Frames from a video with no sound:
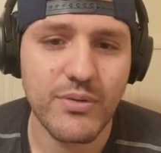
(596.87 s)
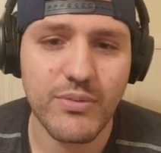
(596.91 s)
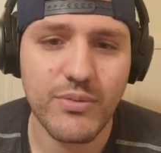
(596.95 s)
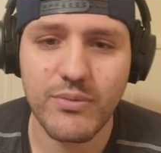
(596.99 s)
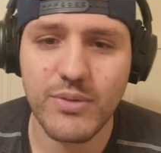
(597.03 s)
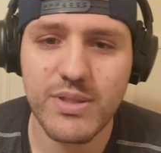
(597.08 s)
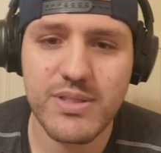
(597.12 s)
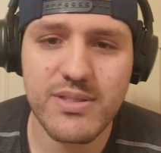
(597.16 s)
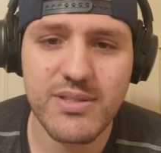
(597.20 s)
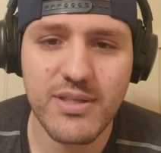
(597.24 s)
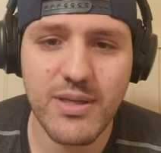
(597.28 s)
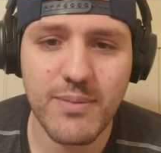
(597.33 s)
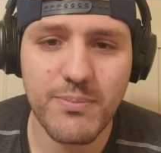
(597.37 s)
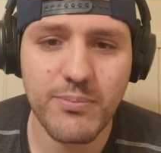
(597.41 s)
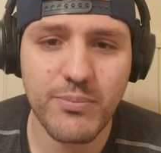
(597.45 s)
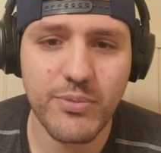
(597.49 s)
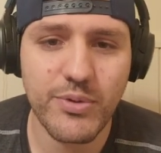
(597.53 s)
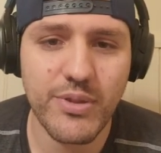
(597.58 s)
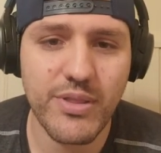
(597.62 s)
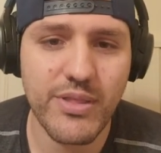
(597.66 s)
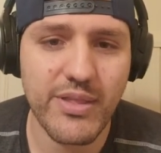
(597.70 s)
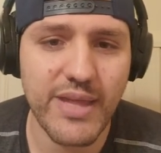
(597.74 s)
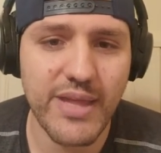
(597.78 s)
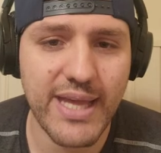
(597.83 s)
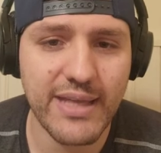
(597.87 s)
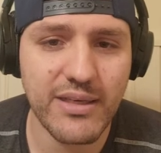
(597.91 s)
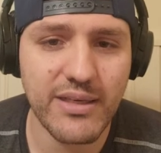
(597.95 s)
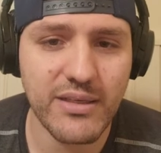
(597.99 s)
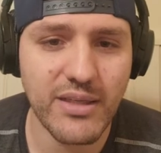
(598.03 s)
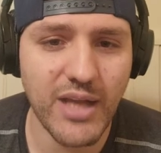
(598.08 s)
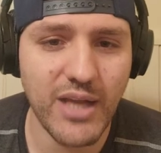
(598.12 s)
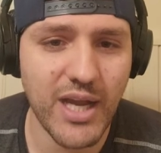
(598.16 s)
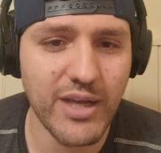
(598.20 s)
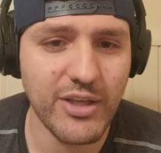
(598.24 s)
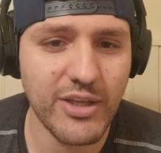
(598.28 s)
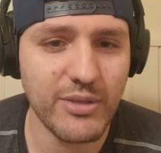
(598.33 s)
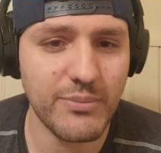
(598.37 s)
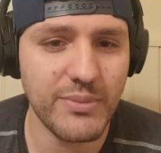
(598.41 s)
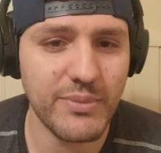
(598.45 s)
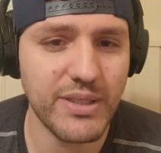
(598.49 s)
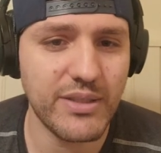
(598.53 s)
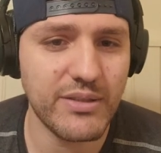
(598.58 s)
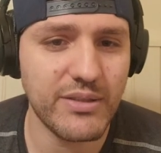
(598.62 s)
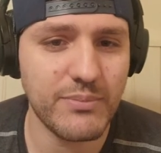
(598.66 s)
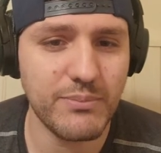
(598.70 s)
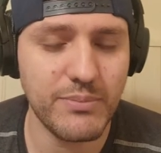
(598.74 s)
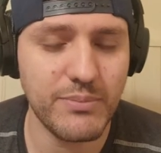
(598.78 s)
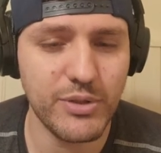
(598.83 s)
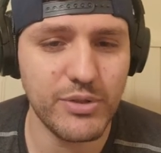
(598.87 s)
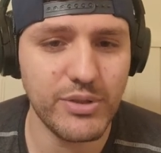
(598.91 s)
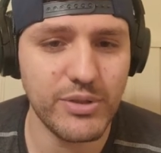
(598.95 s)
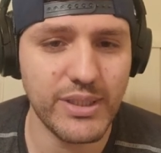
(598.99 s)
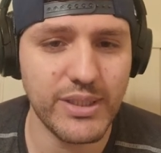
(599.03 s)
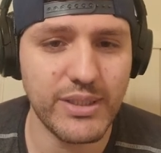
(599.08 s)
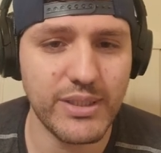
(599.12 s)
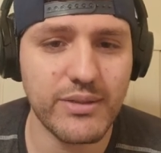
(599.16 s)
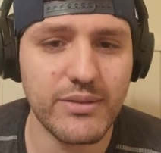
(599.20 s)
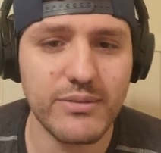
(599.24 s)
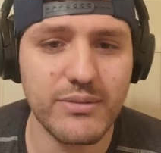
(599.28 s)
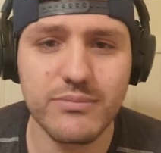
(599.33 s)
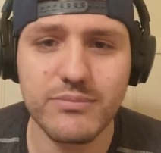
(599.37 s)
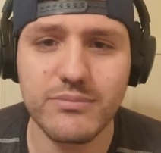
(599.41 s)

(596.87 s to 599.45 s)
What's up with that document building?